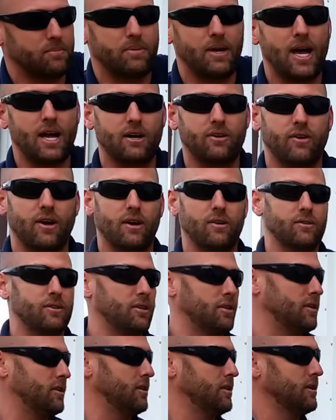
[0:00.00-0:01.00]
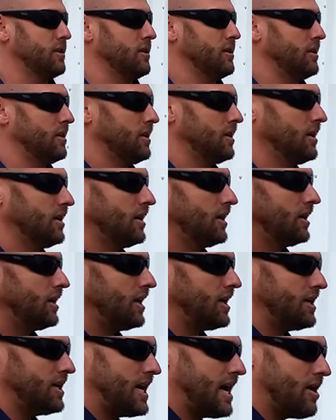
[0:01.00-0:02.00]
the background.
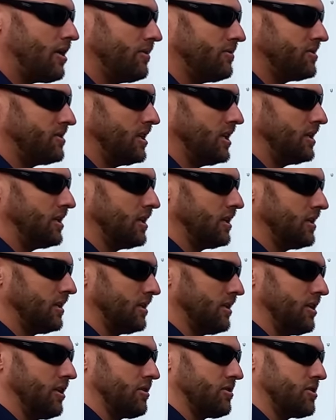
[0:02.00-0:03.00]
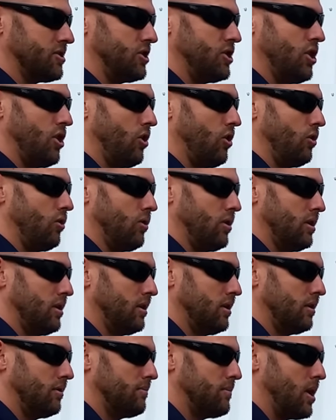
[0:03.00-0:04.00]
And now I've seen that there's no
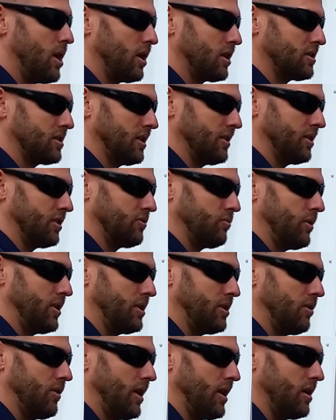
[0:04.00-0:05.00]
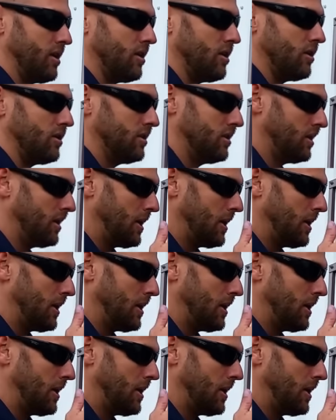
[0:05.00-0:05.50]
marks on this window at all.